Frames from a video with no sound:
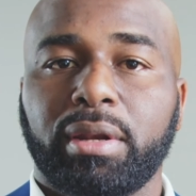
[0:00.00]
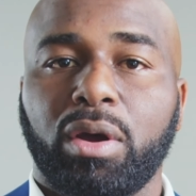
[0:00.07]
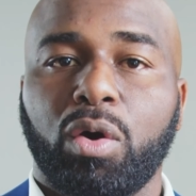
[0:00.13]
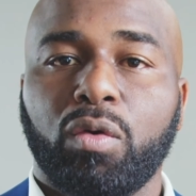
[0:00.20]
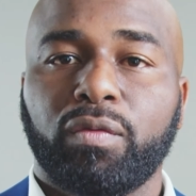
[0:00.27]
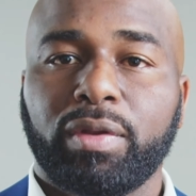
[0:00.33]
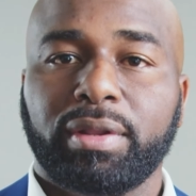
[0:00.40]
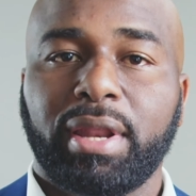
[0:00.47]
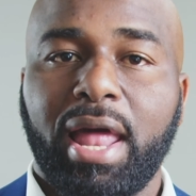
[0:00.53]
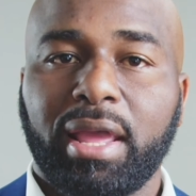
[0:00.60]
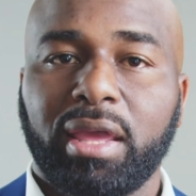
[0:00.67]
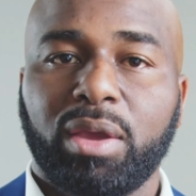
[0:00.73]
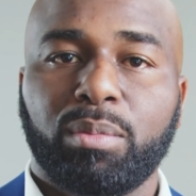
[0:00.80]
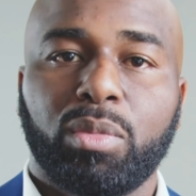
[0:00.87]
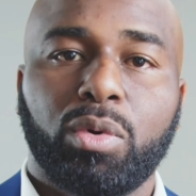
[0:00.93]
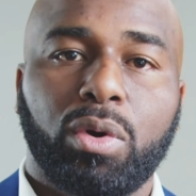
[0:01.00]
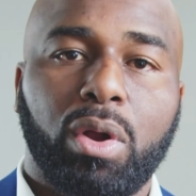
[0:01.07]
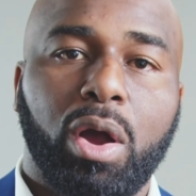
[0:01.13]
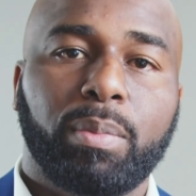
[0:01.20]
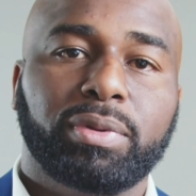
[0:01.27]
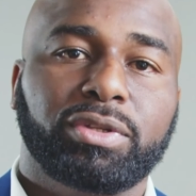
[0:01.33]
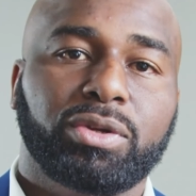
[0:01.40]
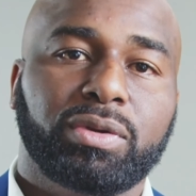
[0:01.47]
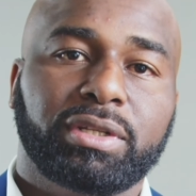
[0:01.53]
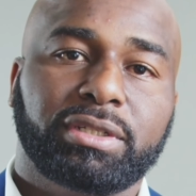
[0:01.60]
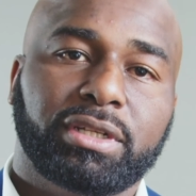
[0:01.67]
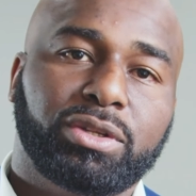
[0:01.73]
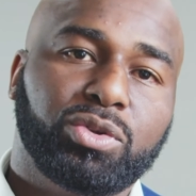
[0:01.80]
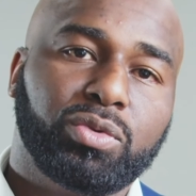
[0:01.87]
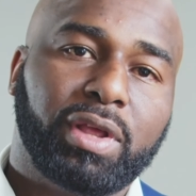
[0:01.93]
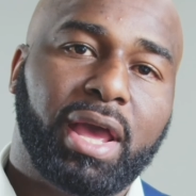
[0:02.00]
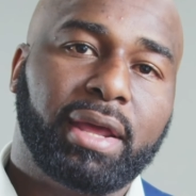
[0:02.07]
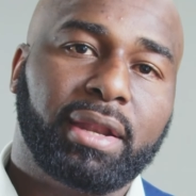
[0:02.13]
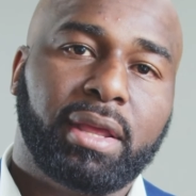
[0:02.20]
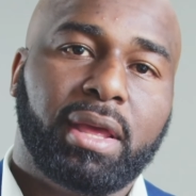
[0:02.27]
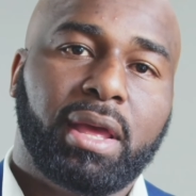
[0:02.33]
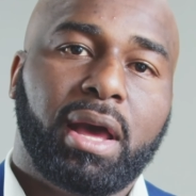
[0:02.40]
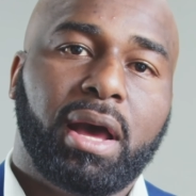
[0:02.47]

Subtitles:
and hopefully that I can get more opportunities to do that